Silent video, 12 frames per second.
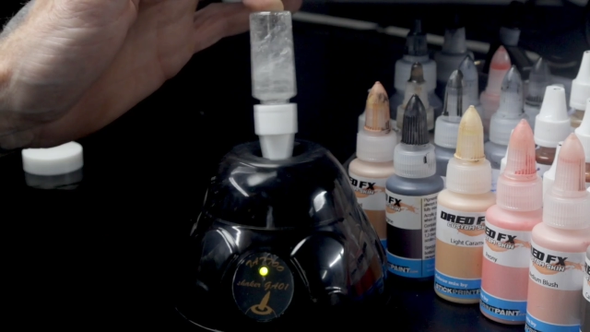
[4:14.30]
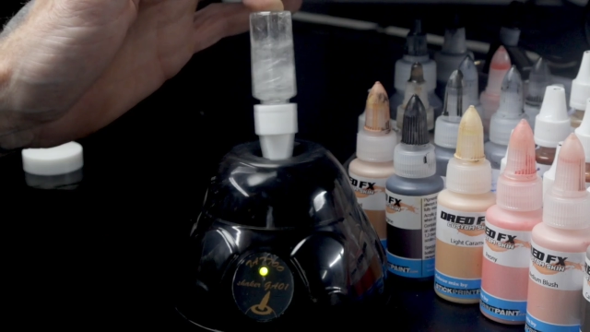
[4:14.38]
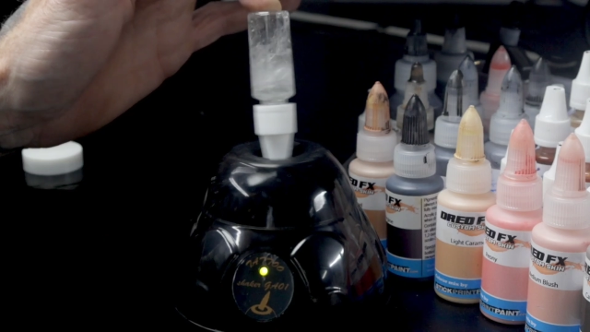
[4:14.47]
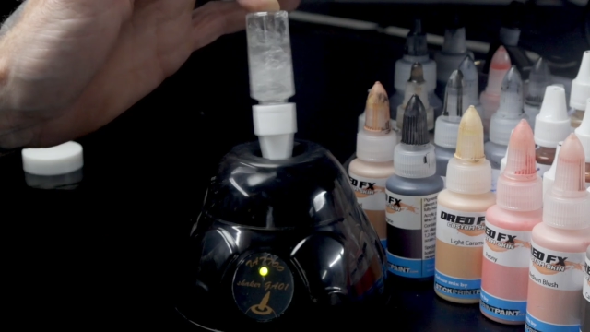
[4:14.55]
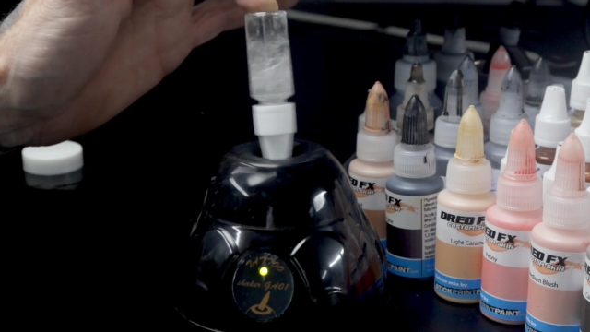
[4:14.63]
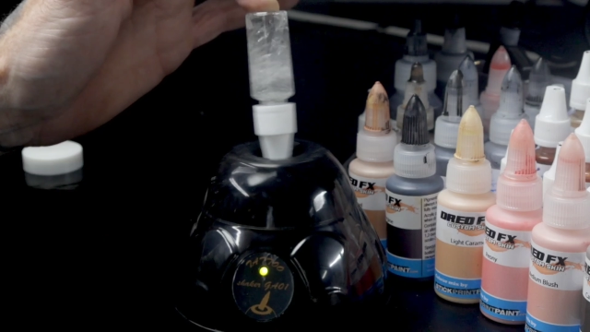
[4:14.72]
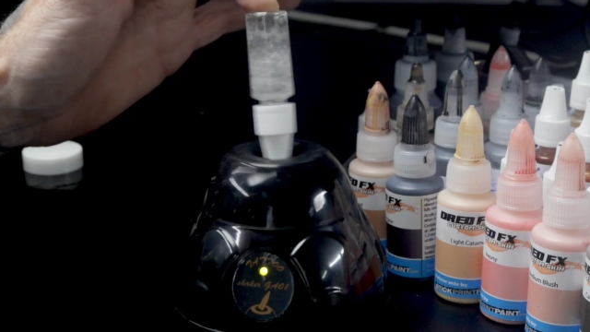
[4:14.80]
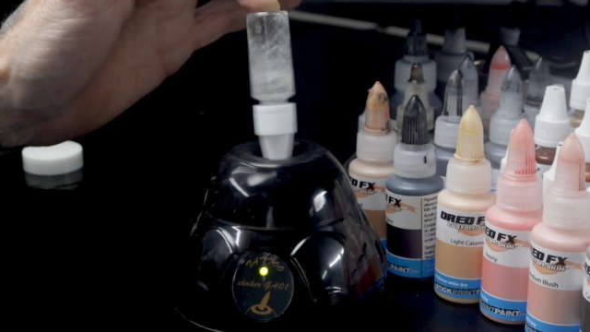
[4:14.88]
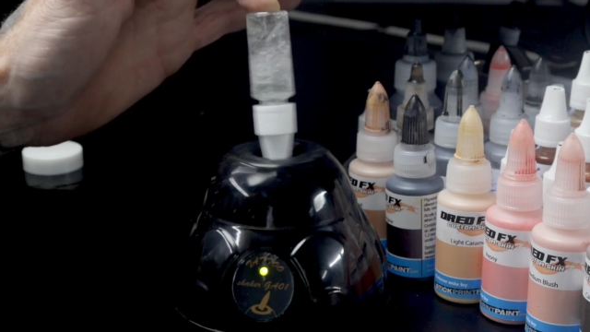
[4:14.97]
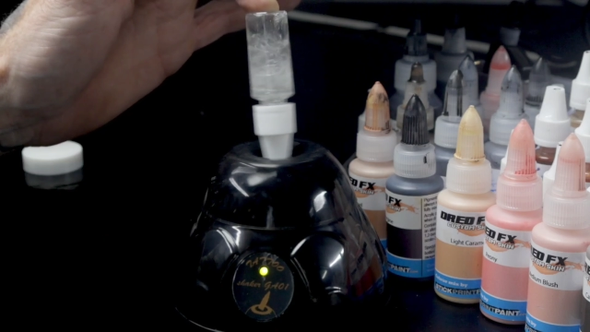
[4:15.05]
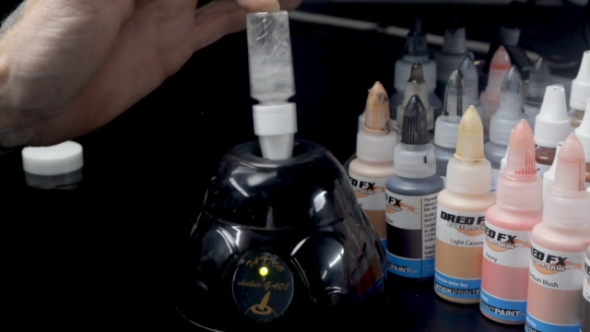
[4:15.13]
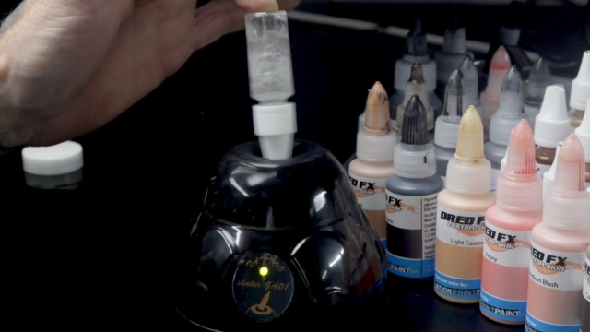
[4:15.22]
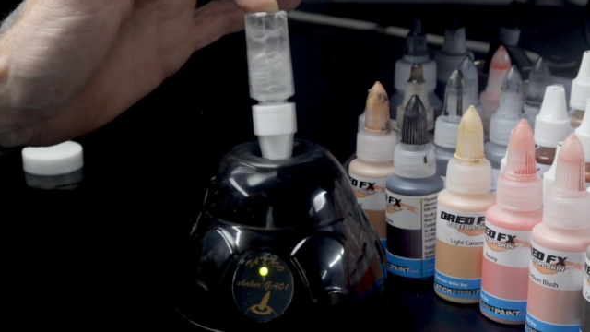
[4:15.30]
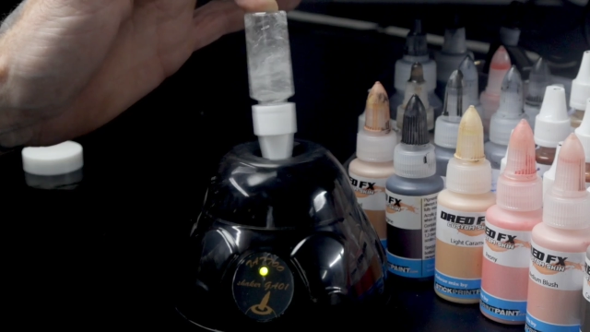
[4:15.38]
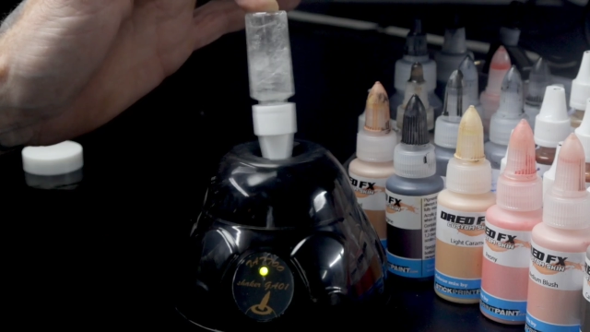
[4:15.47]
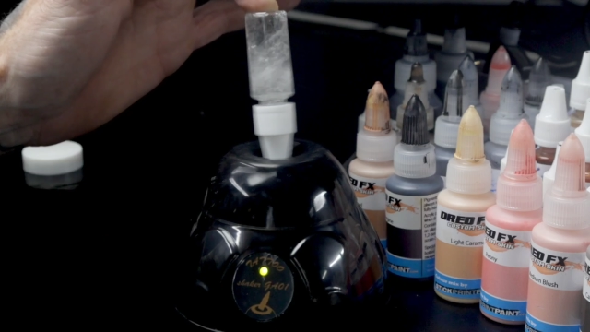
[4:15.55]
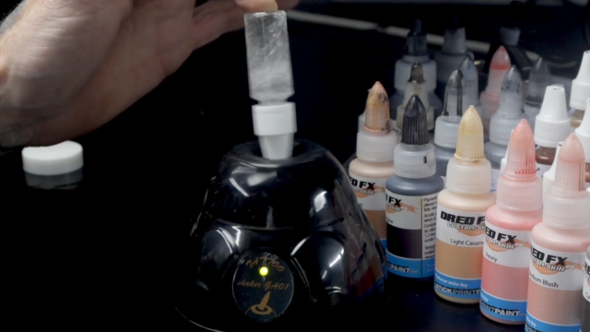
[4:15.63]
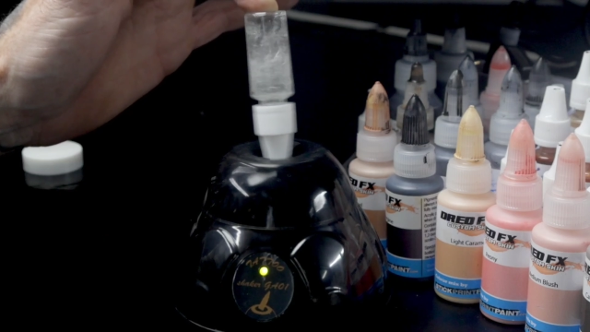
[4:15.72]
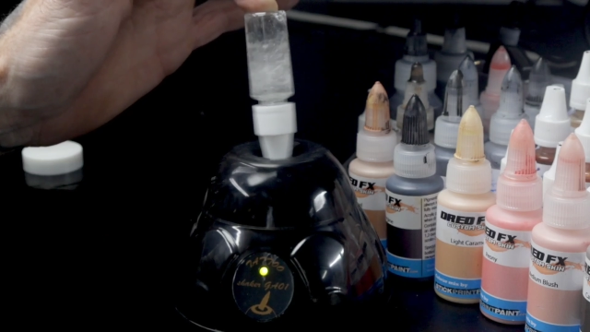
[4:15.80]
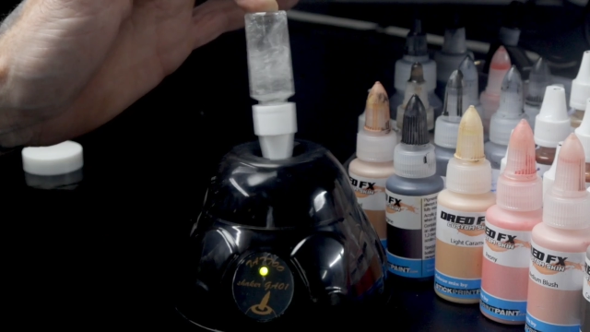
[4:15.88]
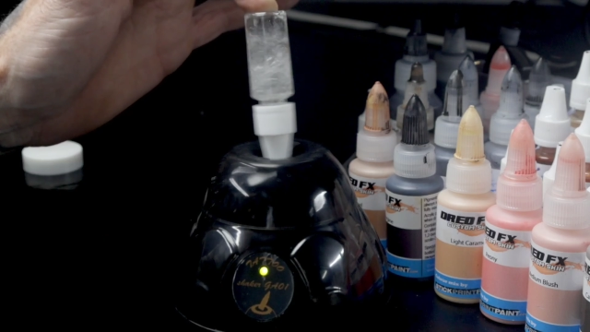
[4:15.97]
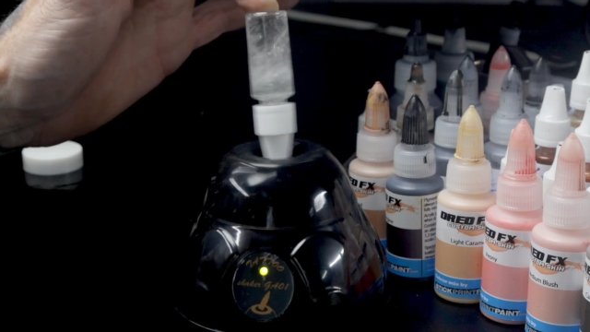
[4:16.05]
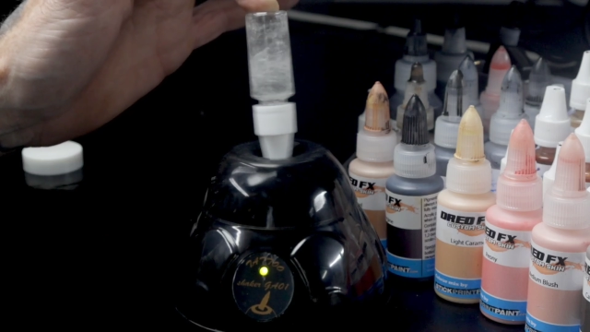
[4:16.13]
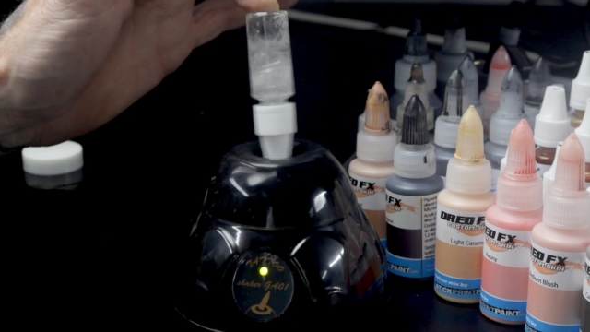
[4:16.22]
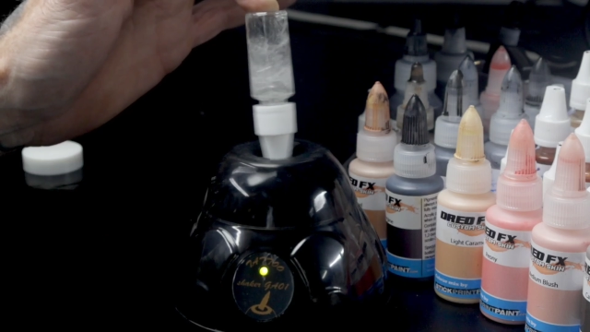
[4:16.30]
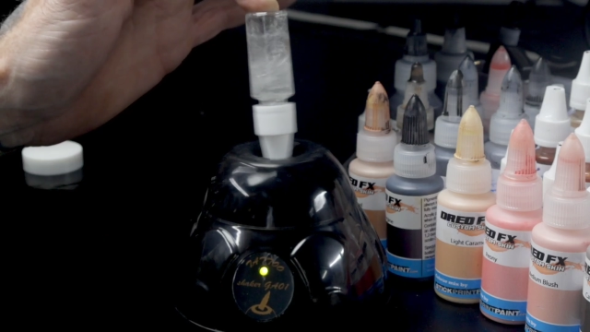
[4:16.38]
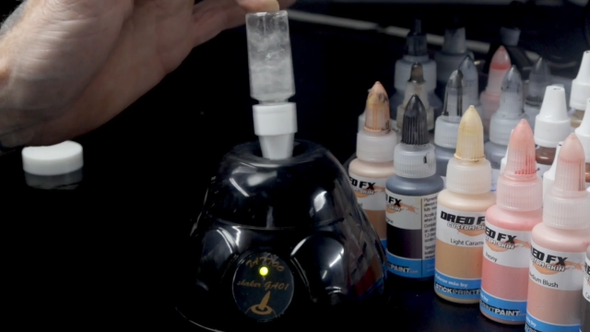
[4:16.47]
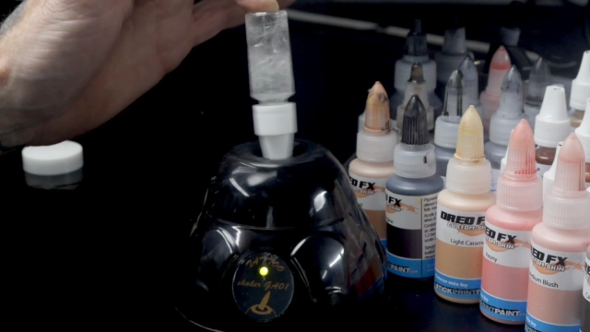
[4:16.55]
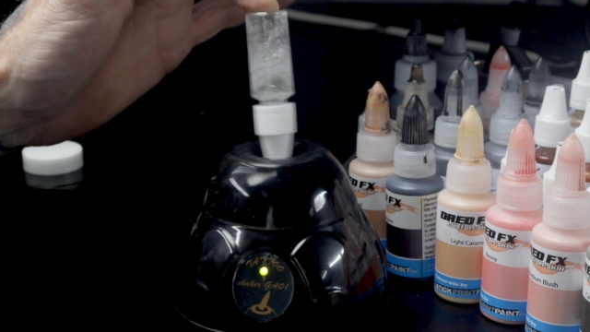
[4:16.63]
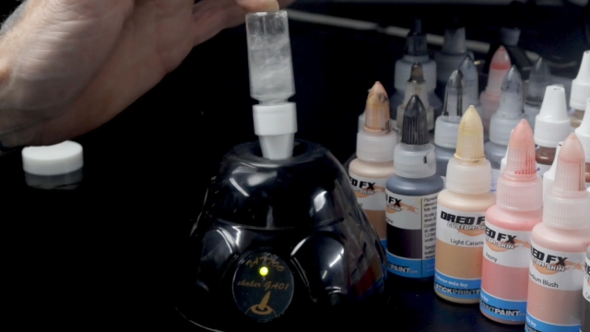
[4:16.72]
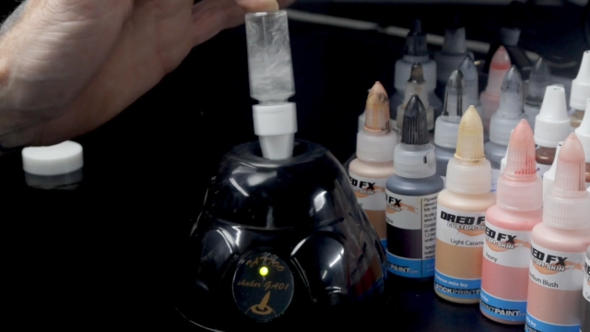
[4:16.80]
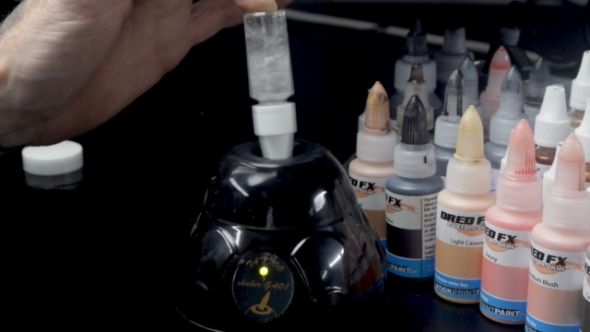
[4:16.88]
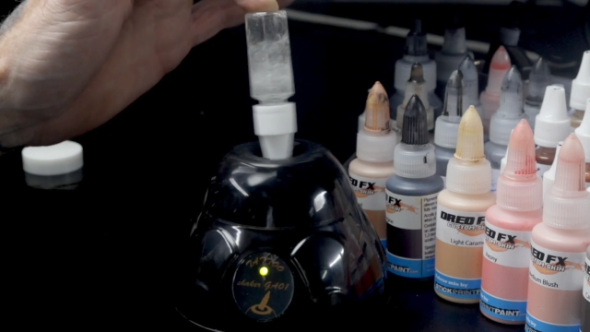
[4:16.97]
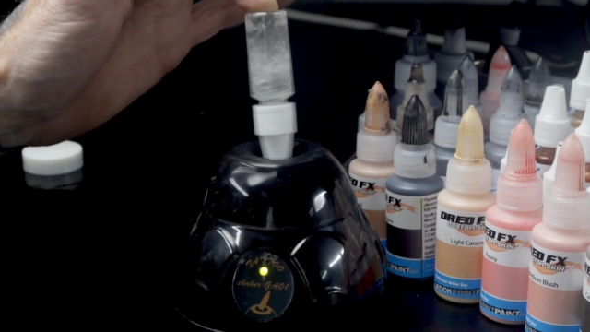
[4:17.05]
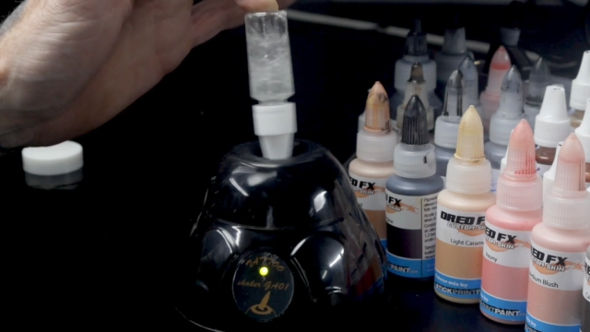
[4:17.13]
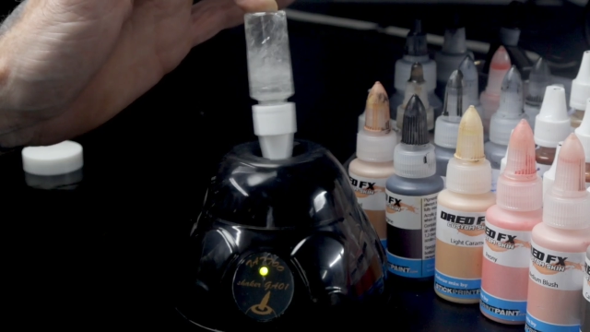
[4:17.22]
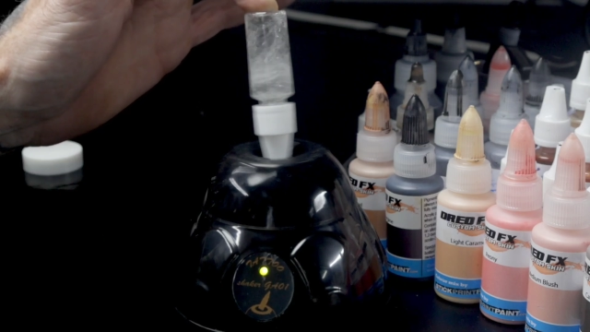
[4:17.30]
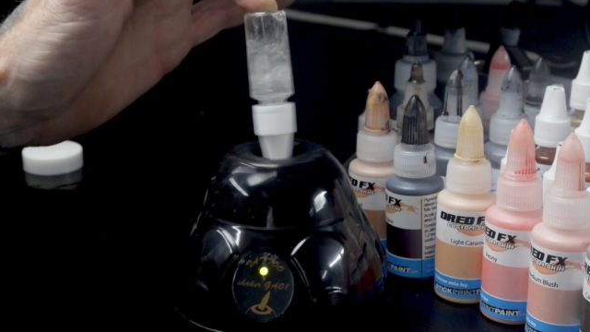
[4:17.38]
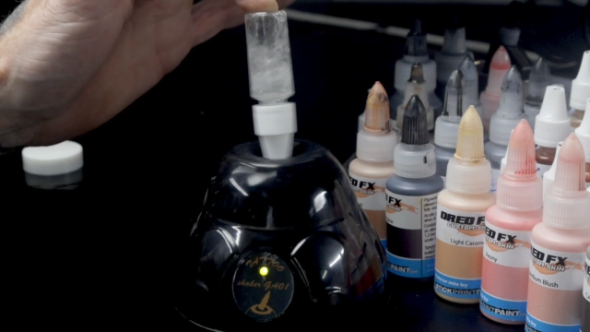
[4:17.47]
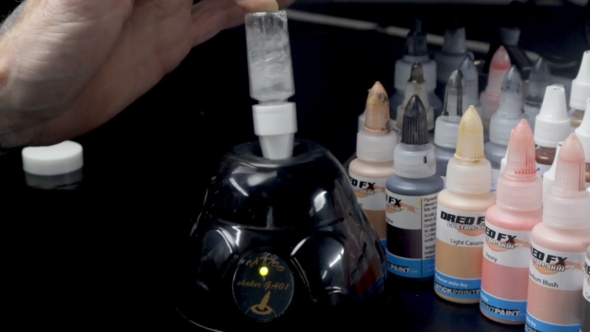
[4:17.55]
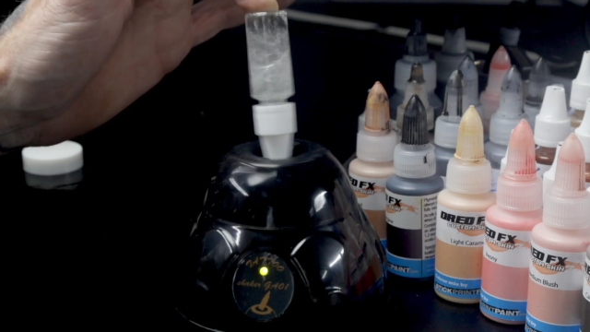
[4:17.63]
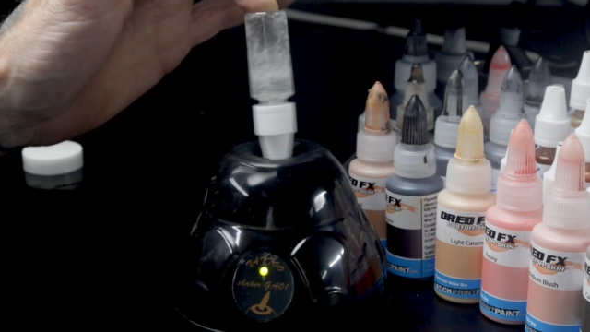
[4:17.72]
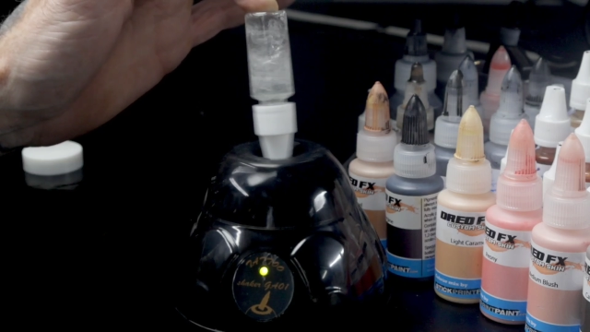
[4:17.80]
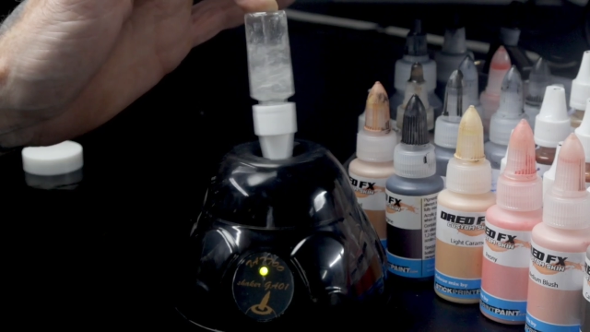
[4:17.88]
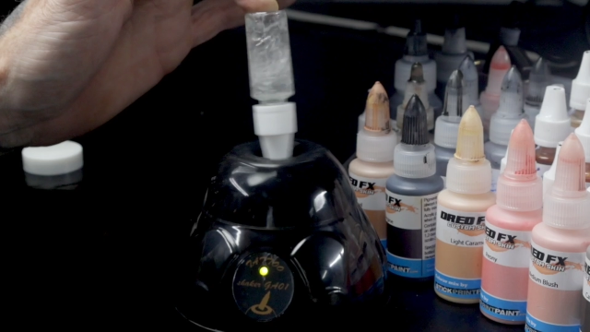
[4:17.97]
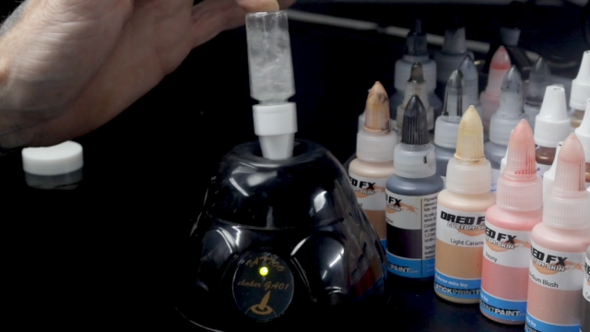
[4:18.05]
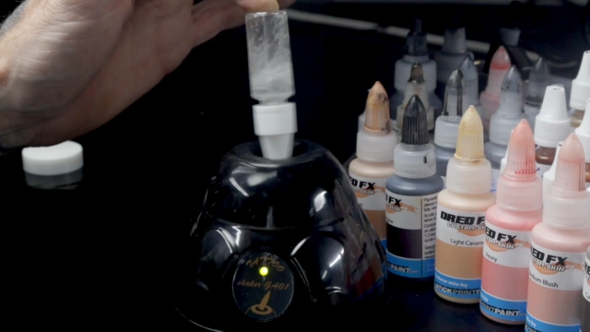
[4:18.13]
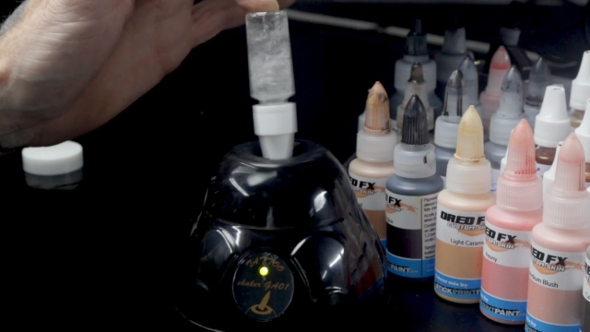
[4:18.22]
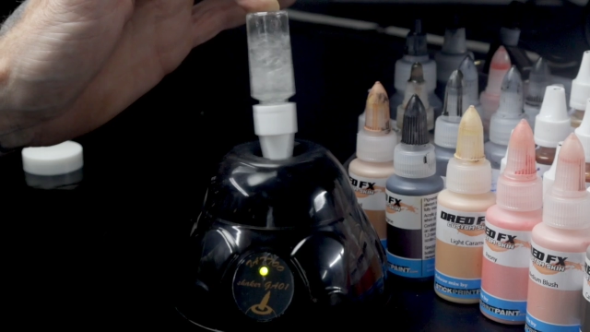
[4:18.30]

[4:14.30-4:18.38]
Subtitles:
[unreadable: no face in view]